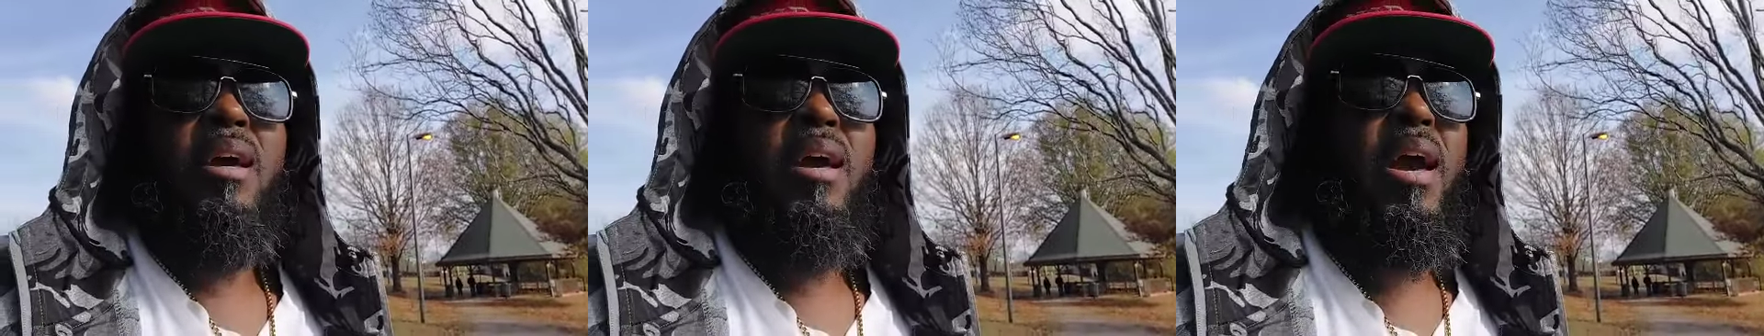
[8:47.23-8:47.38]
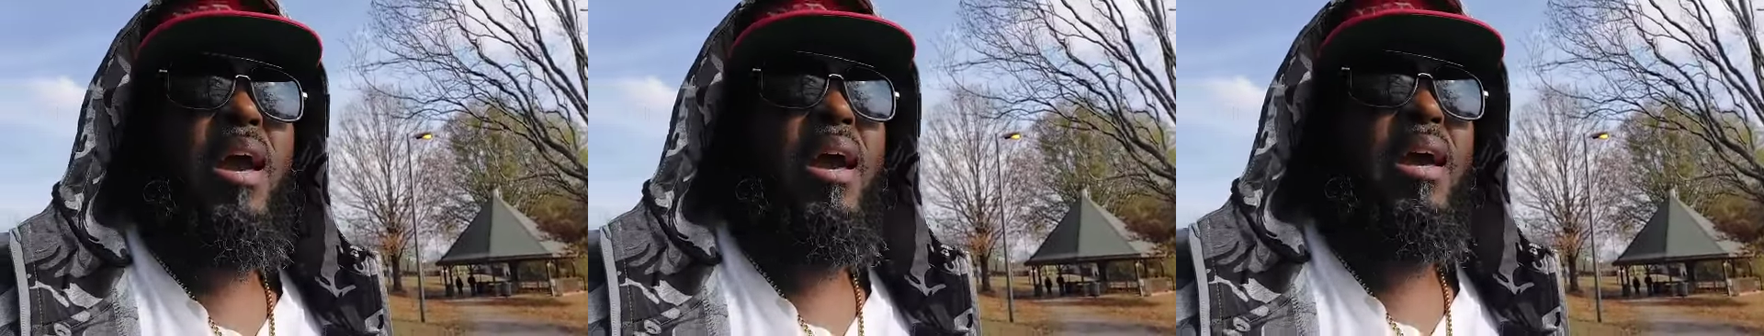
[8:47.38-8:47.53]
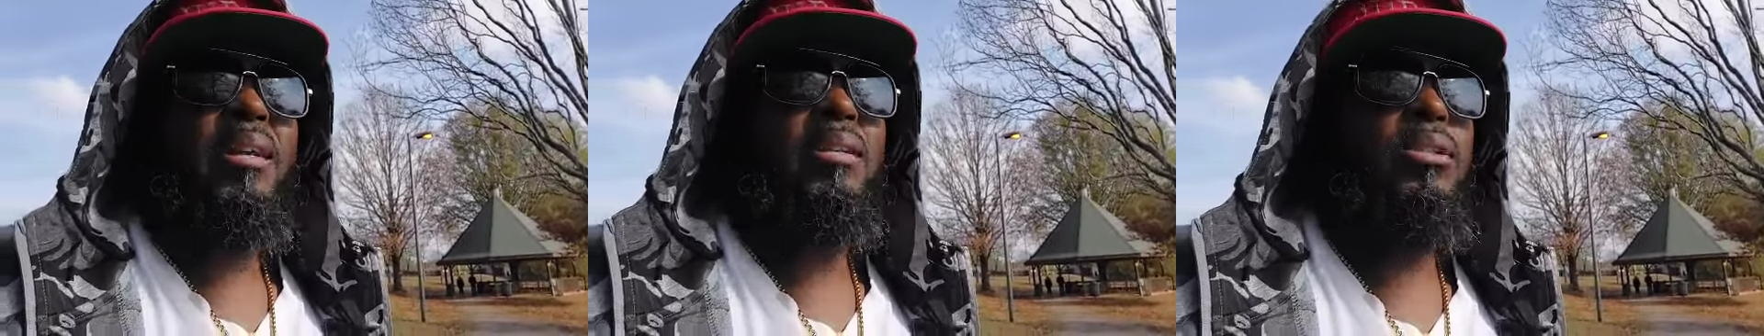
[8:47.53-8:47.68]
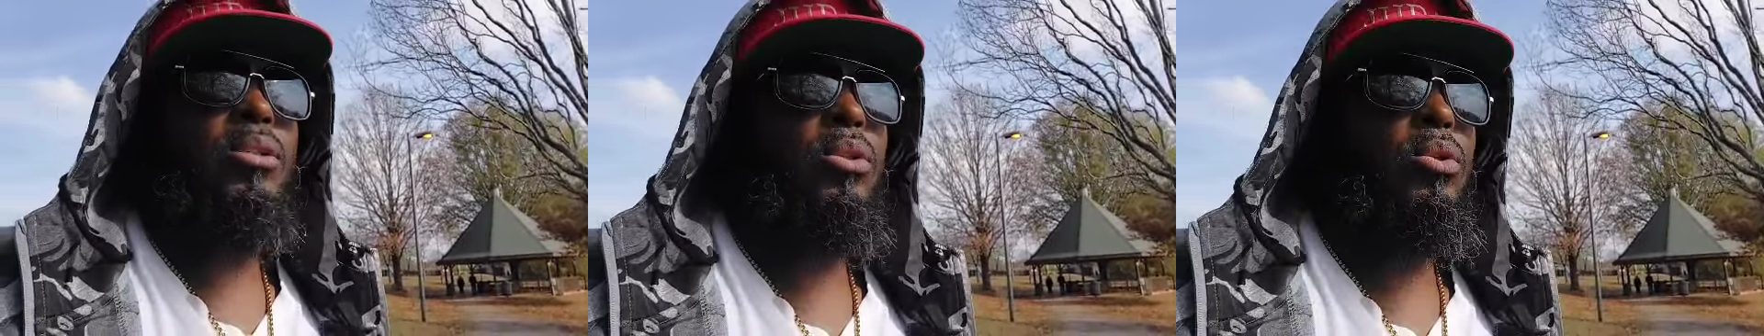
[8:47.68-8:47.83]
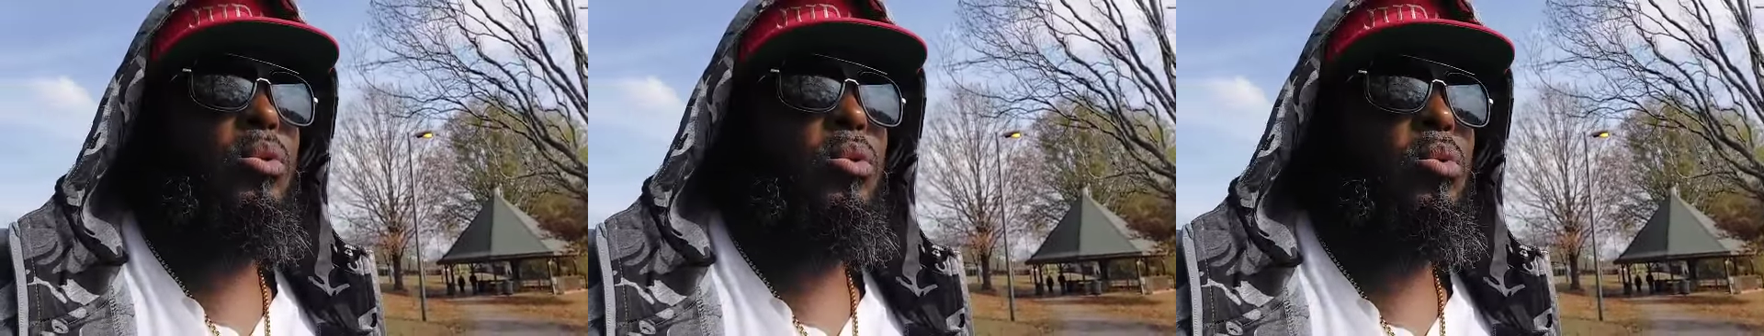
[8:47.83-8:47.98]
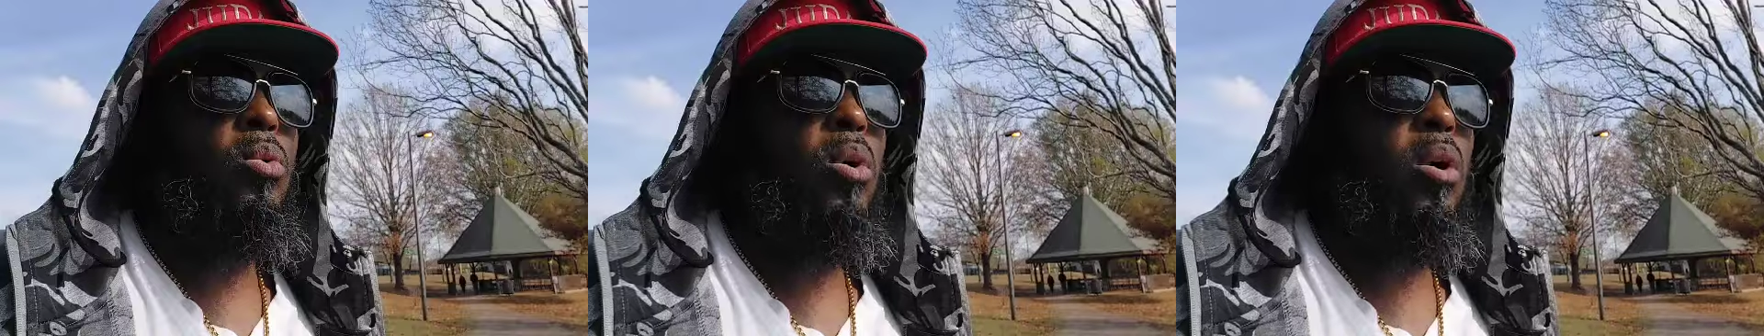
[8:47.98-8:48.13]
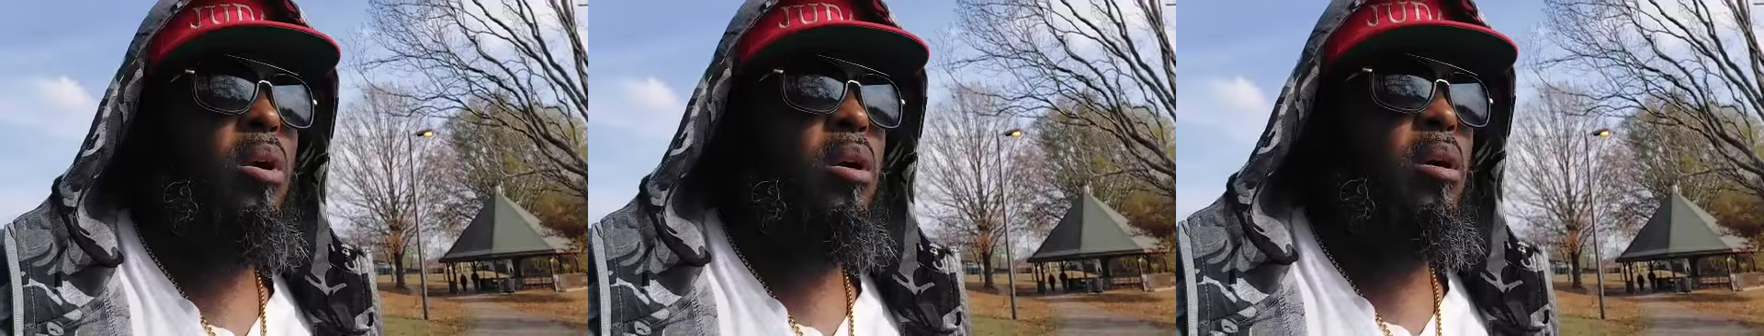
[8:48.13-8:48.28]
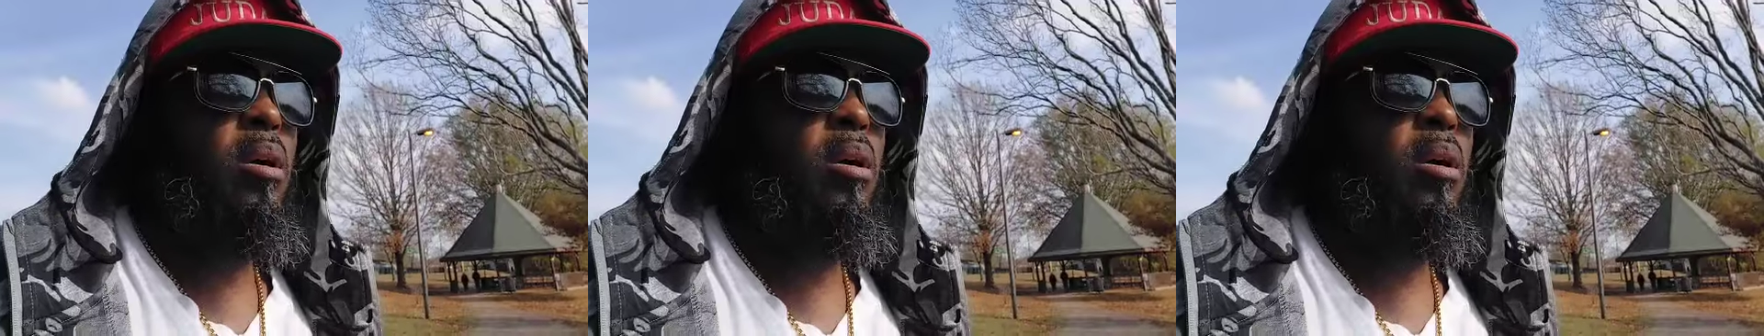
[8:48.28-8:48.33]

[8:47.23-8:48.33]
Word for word: had to,